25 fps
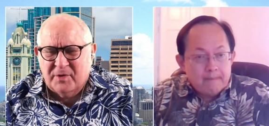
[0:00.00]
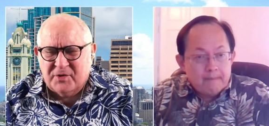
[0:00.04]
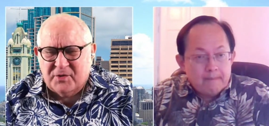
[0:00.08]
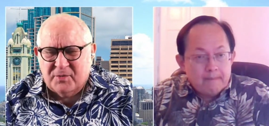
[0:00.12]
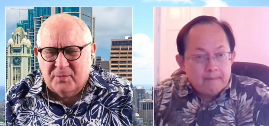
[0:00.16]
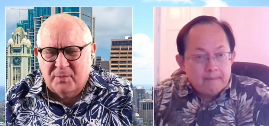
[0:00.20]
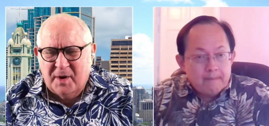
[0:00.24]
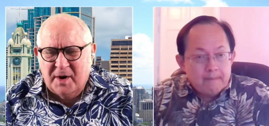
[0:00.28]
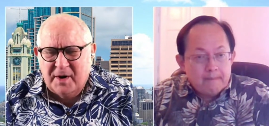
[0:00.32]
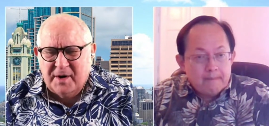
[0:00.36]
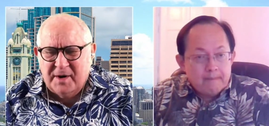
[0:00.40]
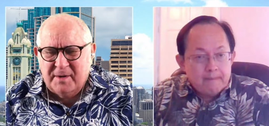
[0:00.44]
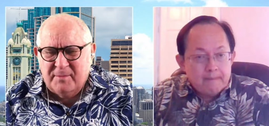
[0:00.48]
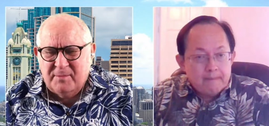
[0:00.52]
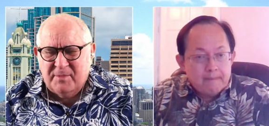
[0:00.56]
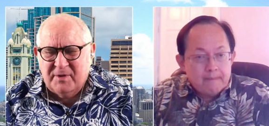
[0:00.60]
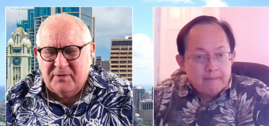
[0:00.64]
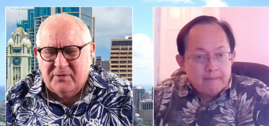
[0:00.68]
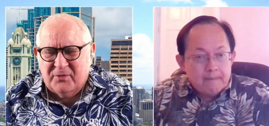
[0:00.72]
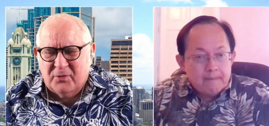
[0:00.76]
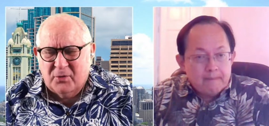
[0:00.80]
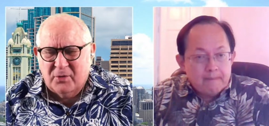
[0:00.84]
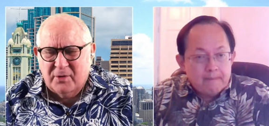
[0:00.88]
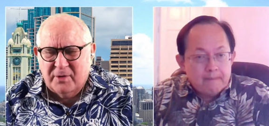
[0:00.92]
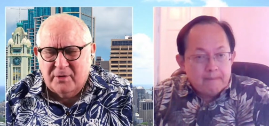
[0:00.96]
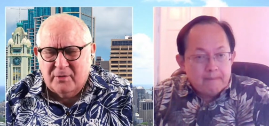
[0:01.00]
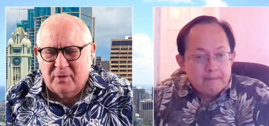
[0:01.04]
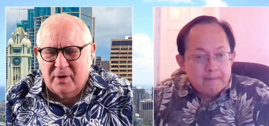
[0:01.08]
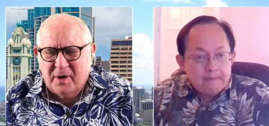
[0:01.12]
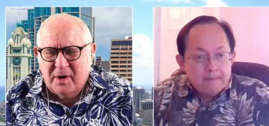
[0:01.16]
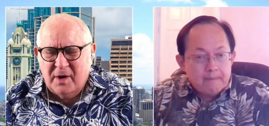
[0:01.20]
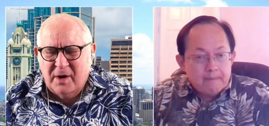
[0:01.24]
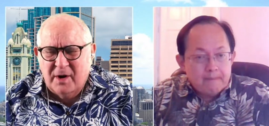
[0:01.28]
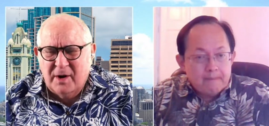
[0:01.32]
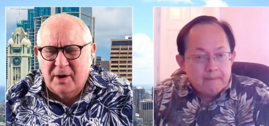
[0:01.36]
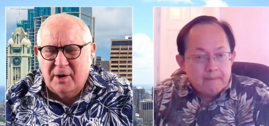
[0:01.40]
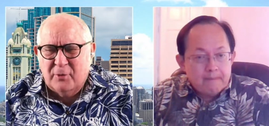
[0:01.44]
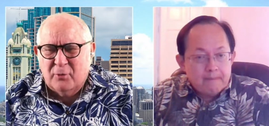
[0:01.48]
Speaker 1: much money before it,
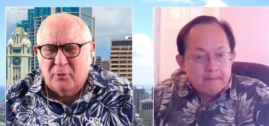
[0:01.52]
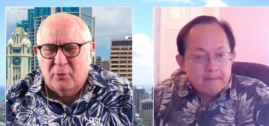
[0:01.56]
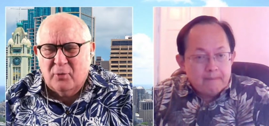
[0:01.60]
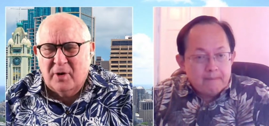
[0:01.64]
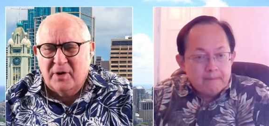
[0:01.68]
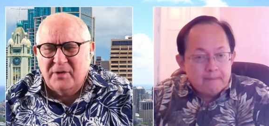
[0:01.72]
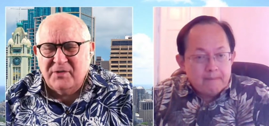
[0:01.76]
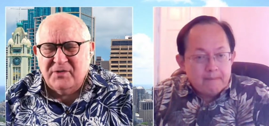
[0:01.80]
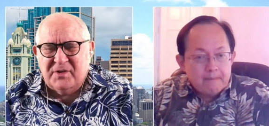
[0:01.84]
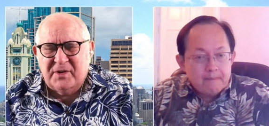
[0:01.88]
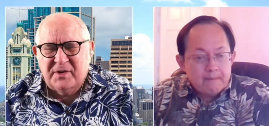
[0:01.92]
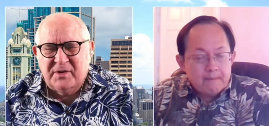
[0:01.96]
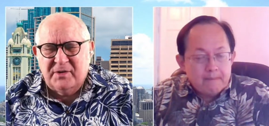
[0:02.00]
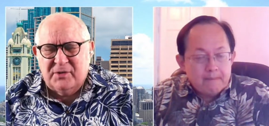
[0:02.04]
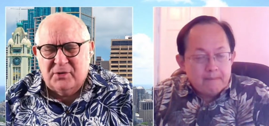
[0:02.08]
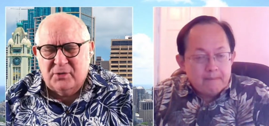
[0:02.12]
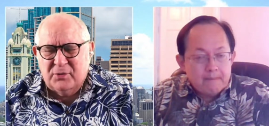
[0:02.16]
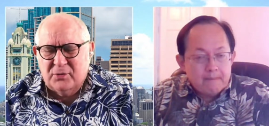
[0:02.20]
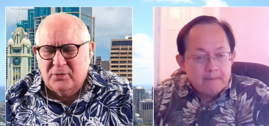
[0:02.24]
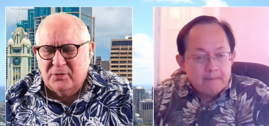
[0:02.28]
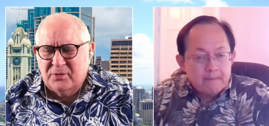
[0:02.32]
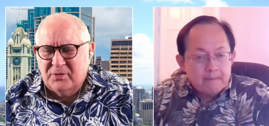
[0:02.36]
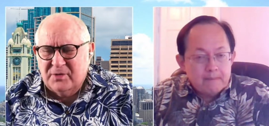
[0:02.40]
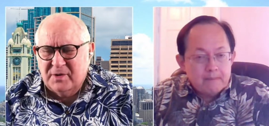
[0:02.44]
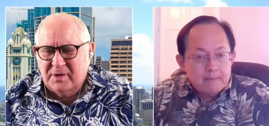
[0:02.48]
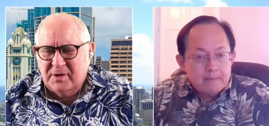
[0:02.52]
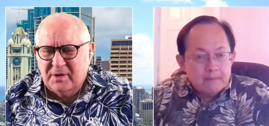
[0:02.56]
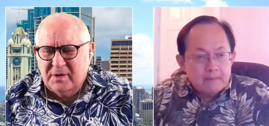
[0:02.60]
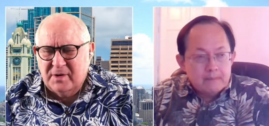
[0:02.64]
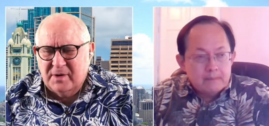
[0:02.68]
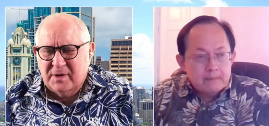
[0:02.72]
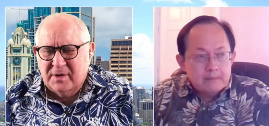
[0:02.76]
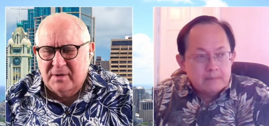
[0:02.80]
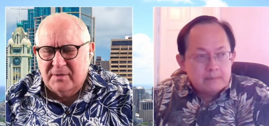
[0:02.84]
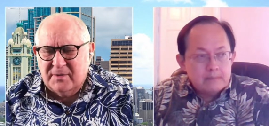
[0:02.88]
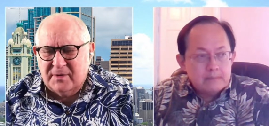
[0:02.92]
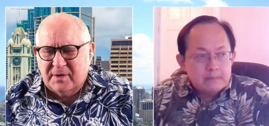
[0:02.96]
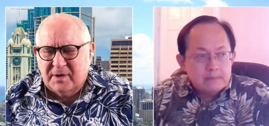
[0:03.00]
it runs into the
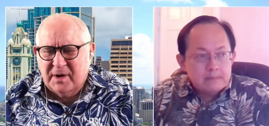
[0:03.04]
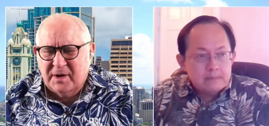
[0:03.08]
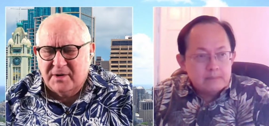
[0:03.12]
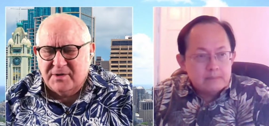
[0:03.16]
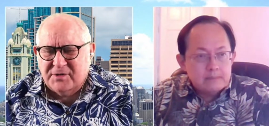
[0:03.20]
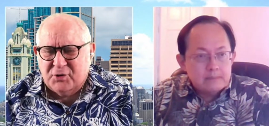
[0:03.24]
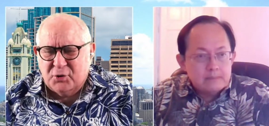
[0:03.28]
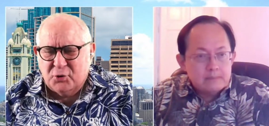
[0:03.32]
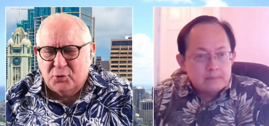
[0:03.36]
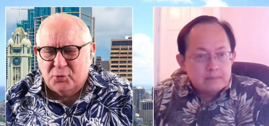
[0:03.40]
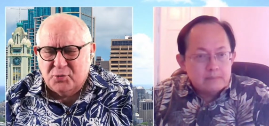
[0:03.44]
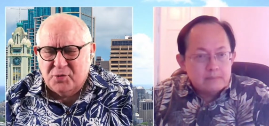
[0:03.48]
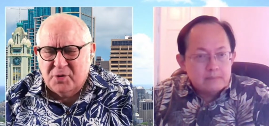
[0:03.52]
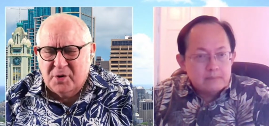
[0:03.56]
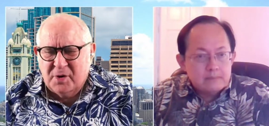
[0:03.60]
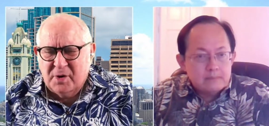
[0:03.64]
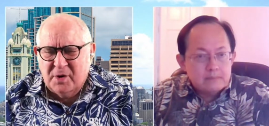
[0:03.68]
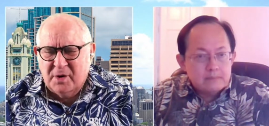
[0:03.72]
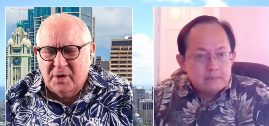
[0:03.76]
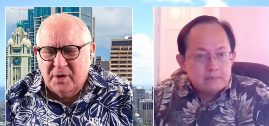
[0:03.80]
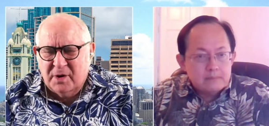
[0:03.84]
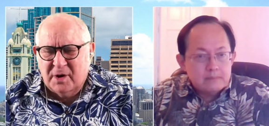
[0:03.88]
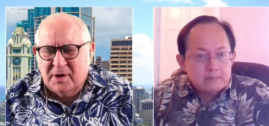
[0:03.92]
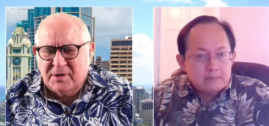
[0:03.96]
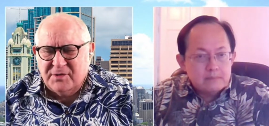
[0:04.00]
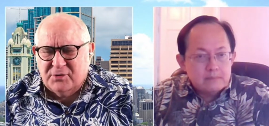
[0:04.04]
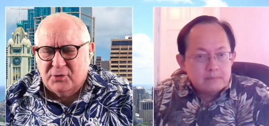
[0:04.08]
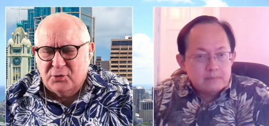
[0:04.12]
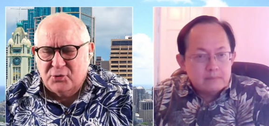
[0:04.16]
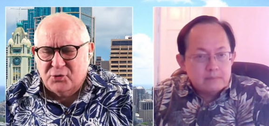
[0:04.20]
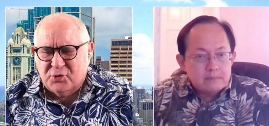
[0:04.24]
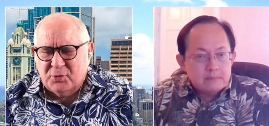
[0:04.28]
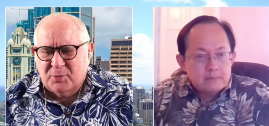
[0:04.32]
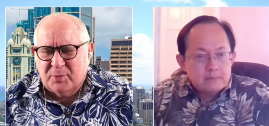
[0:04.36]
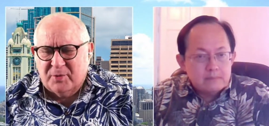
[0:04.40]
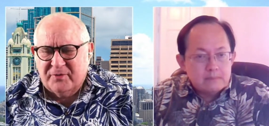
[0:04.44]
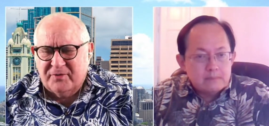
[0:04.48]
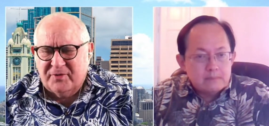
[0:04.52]
uh, the constitu-
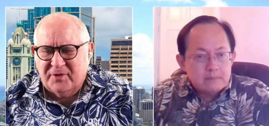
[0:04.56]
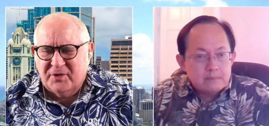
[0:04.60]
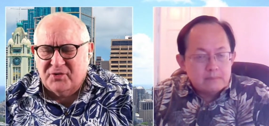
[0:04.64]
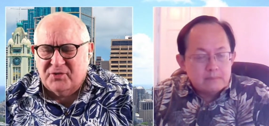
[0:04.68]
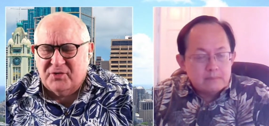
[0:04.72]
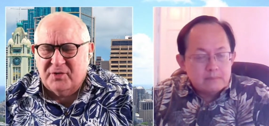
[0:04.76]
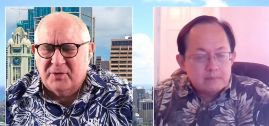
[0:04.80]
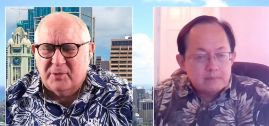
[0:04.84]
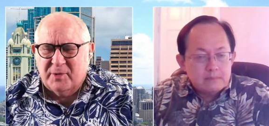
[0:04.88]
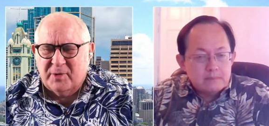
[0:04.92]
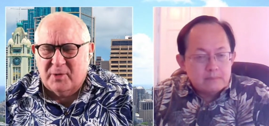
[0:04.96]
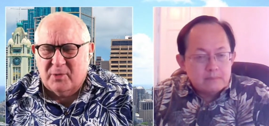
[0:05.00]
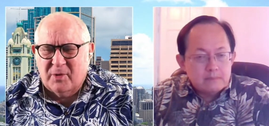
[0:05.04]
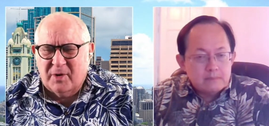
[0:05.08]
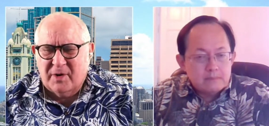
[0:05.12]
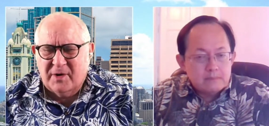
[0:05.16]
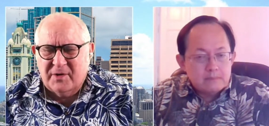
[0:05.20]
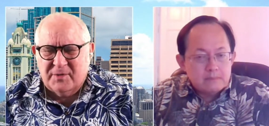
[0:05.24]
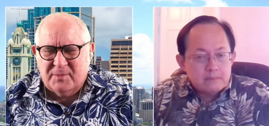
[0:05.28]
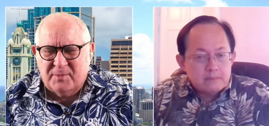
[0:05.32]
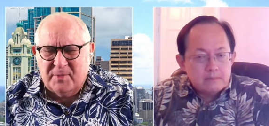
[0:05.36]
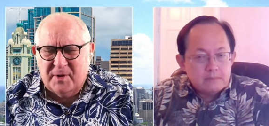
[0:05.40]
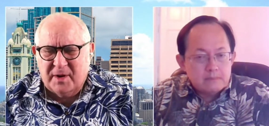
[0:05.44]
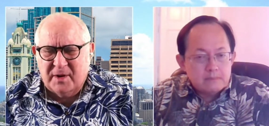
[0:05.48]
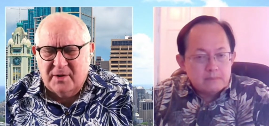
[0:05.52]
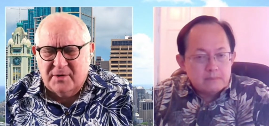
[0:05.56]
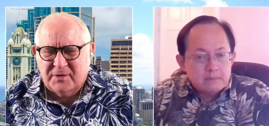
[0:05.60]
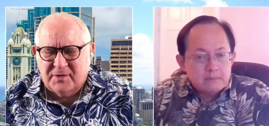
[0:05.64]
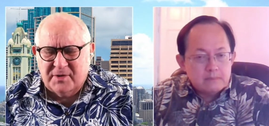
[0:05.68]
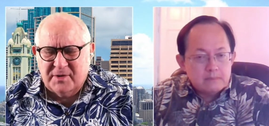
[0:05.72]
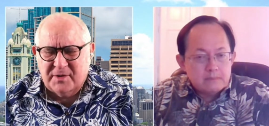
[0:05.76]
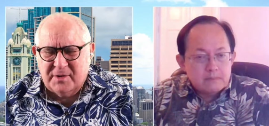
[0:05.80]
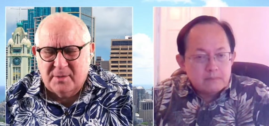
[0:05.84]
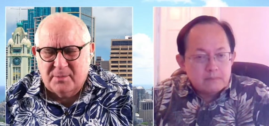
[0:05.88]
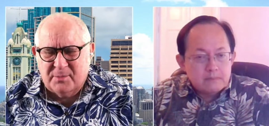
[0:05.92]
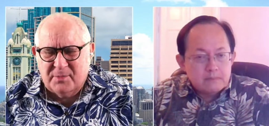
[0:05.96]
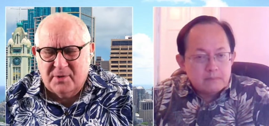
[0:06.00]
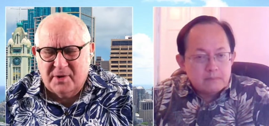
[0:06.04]
constitutional provision that requires
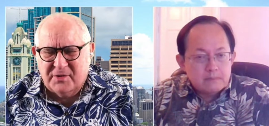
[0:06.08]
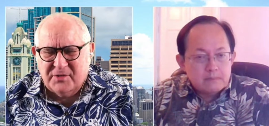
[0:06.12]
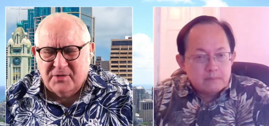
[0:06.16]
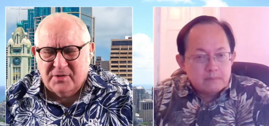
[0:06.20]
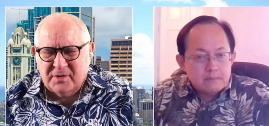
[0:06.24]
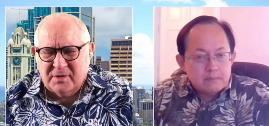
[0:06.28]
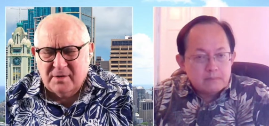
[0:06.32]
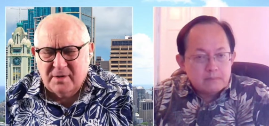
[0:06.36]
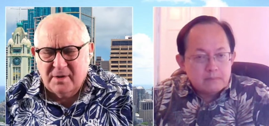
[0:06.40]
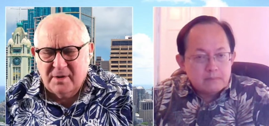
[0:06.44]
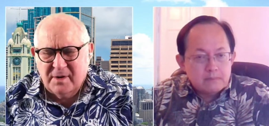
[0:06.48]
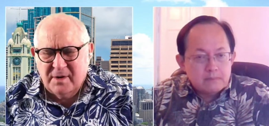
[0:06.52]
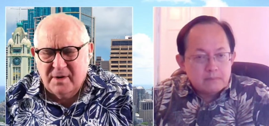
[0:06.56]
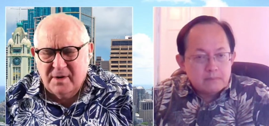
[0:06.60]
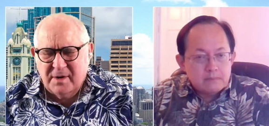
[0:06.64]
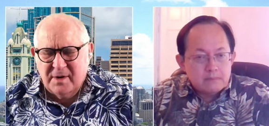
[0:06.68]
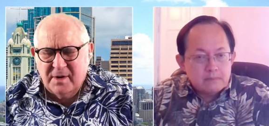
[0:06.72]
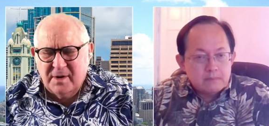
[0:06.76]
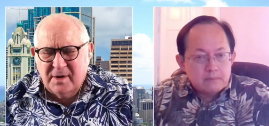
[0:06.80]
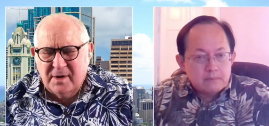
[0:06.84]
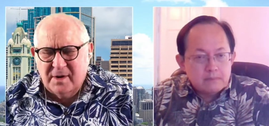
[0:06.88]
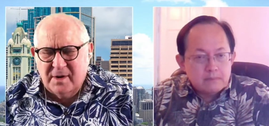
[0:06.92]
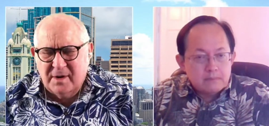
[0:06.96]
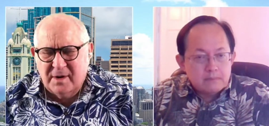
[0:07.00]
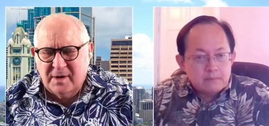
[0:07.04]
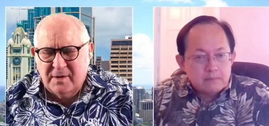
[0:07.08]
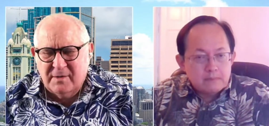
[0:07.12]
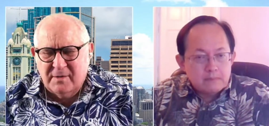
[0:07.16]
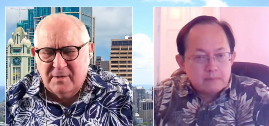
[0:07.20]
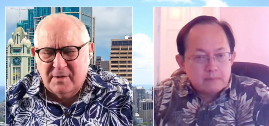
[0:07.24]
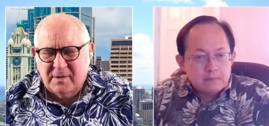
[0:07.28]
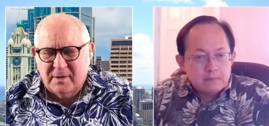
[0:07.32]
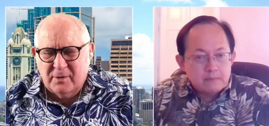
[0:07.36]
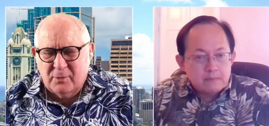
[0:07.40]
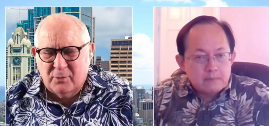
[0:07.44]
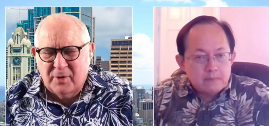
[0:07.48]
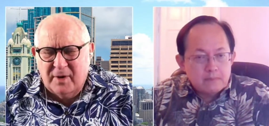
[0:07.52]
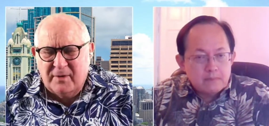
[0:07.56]
balancing the budget, and
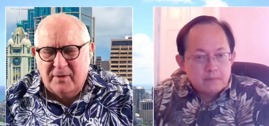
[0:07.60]
uh,